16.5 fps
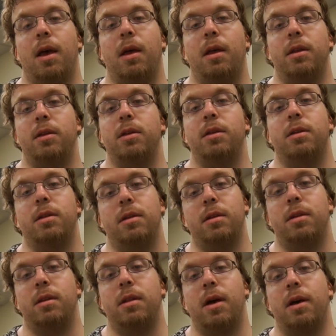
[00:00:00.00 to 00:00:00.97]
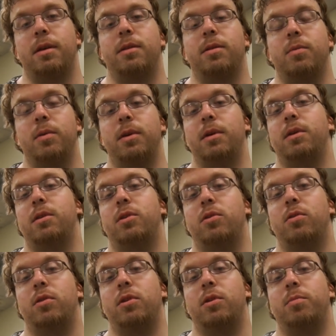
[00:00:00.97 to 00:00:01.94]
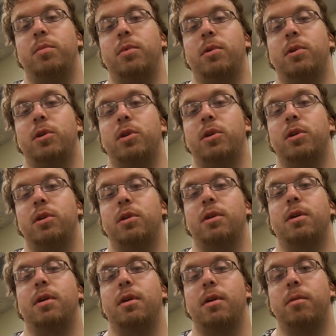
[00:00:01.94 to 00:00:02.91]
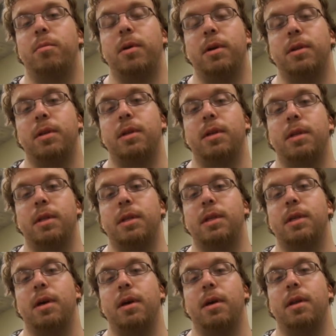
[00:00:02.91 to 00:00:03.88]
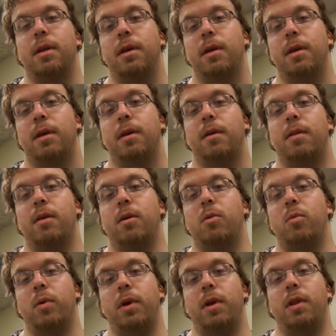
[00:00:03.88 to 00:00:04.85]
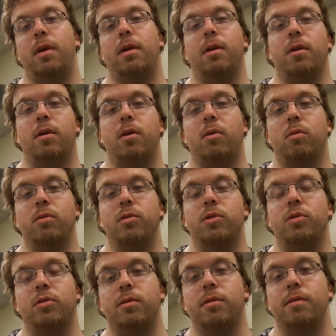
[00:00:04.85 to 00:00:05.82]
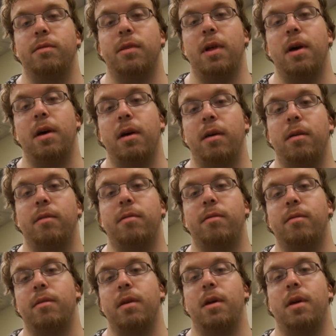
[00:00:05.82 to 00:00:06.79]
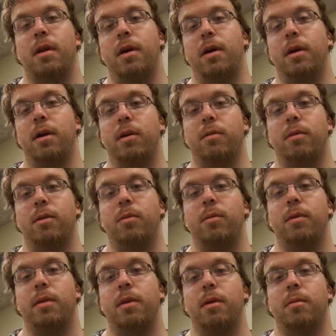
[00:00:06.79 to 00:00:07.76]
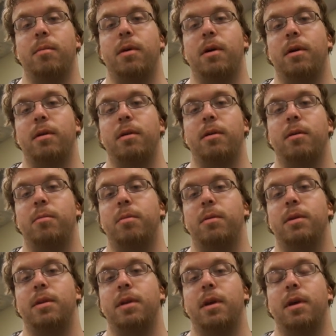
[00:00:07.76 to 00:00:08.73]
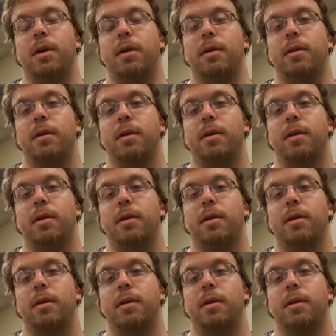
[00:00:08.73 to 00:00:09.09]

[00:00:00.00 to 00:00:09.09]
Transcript: And last week, George Bush, president, said that we need a culture of life. And I agree with him 100%.